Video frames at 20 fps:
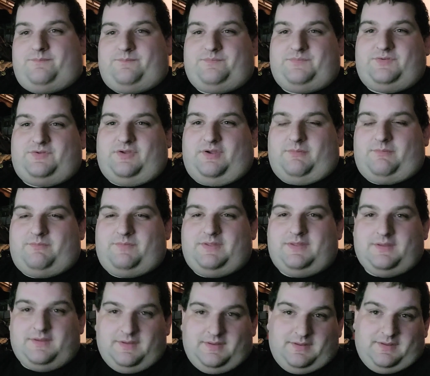So
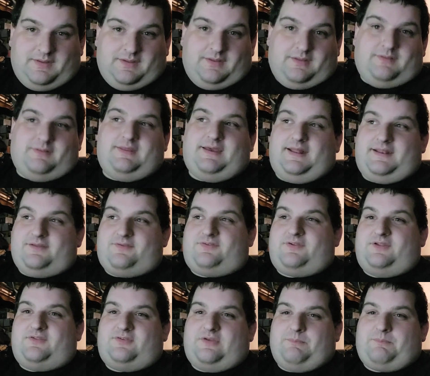that is
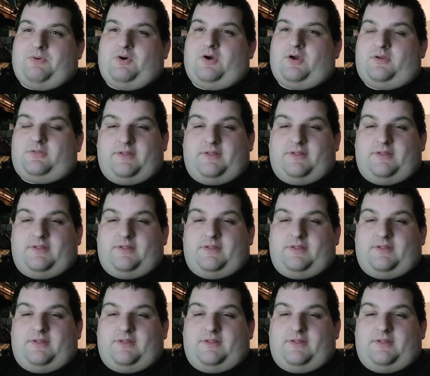Sunset Park.